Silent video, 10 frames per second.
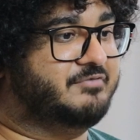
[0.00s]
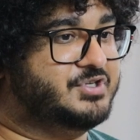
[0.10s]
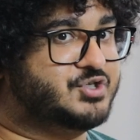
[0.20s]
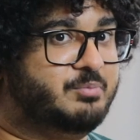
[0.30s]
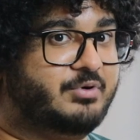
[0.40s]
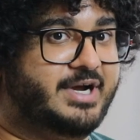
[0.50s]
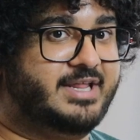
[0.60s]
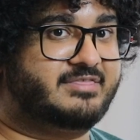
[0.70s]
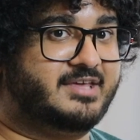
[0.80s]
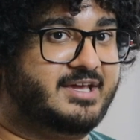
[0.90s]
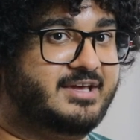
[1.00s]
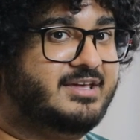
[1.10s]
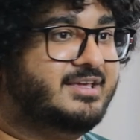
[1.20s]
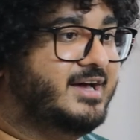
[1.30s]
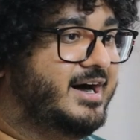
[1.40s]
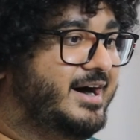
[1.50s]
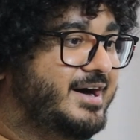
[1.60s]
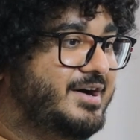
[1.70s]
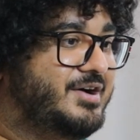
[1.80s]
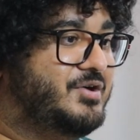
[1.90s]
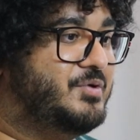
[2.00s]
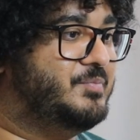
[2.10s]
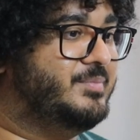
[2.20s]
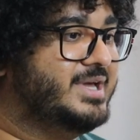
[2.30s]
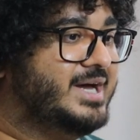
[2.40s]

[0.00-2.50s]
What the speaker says: a job or anything. I